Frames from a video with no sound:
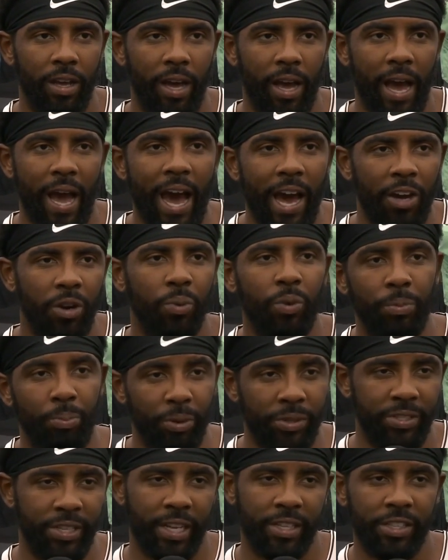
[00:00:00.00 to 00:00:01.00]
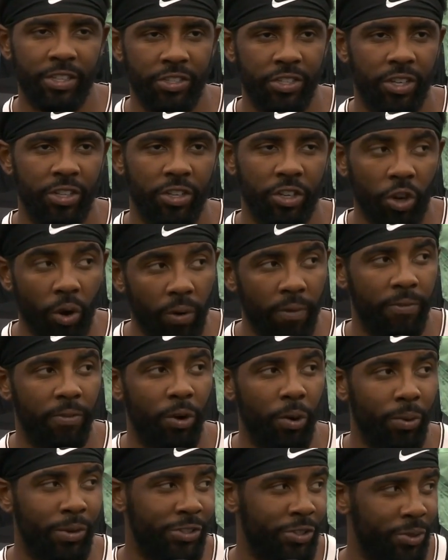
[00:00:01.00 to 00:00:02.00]
how do we protect each other going
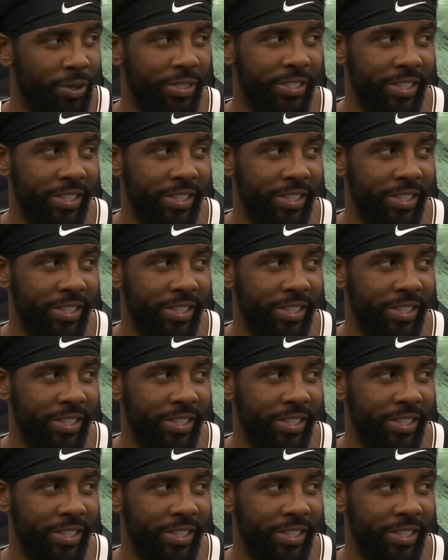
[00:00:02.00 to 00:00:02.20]
forward so it